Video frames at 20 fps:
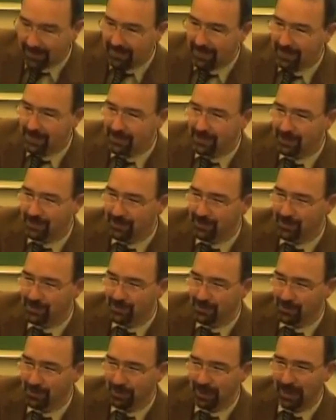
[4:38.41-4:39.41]
This goes
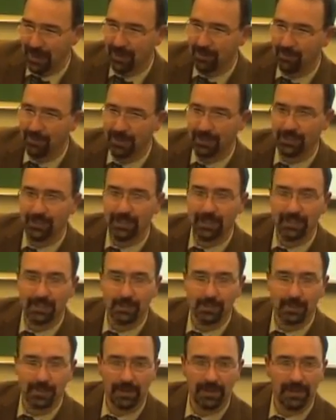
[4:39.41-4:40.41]
through how much,
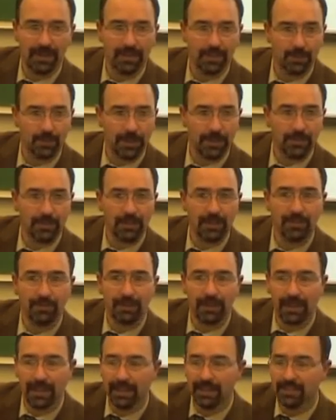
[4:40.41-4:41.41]
especially if
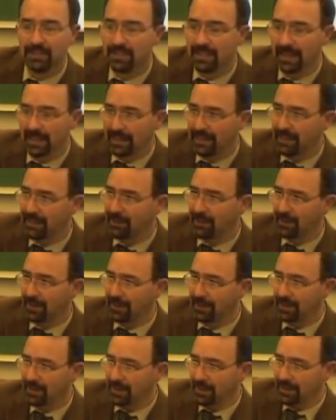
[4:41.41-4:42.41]
you get a secondary,
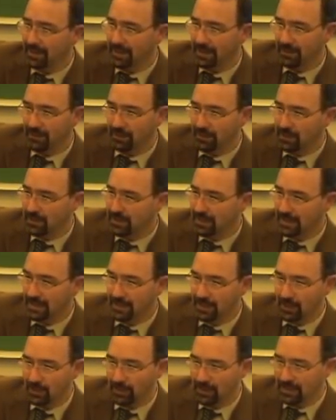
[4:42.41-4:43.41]
if you
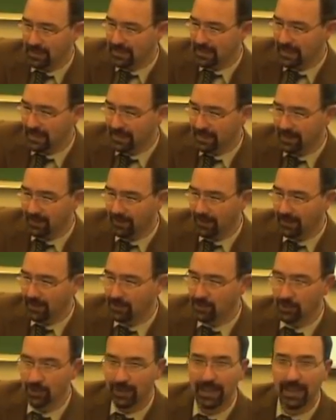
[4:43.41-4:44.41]
decide to go into secondary
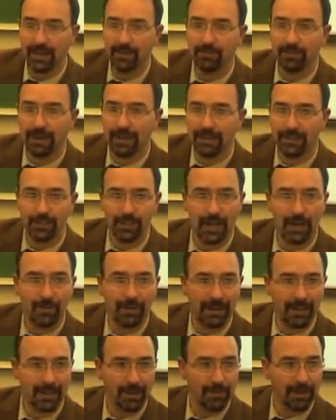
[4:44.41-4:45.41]
because you can't find a job
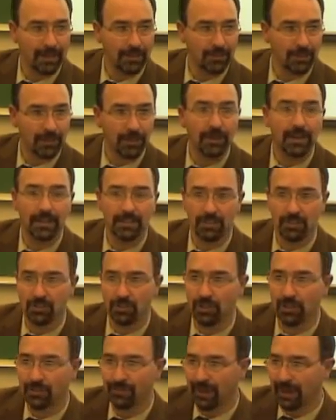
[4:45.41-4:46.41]
in elementary, you guys are
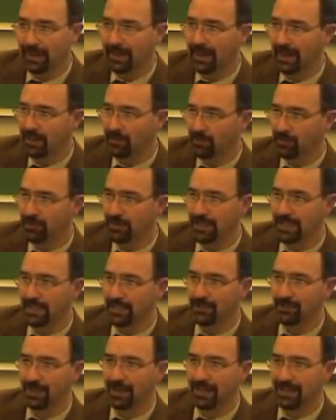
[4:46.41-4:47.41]
certified K through
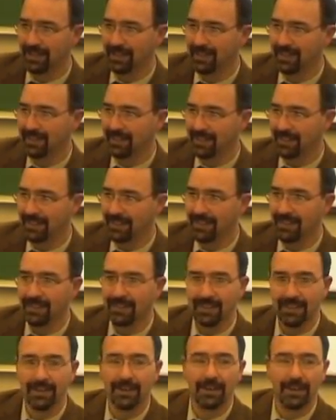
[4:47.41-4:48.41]
6,
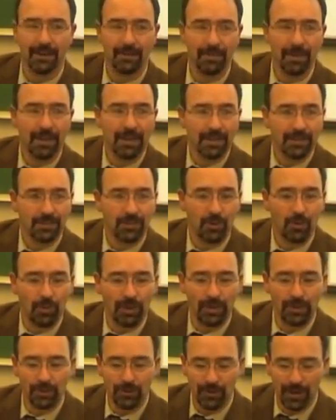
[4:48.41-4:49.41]
right? So
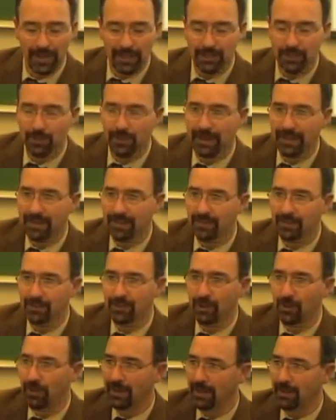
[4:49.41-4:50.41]
when you graduate and there's
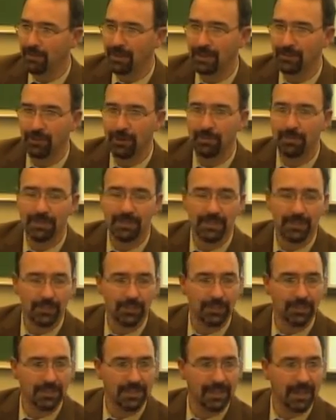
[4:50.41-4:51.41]
no elementary
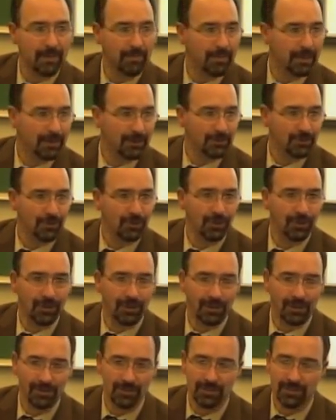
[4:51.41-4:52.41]
positions and that middle school
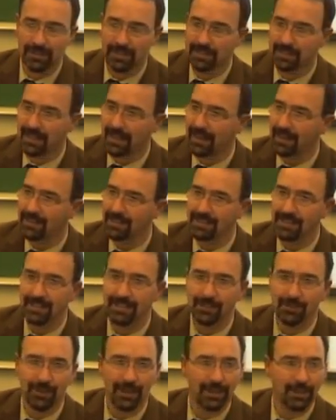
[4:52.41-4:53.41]
calls and says, I got a
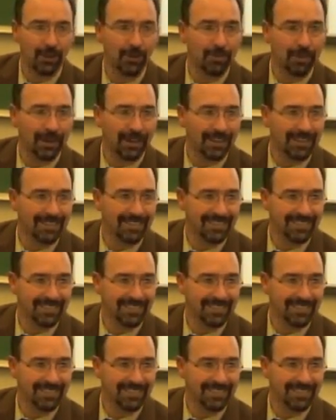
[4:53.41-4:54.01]
6th grade opening,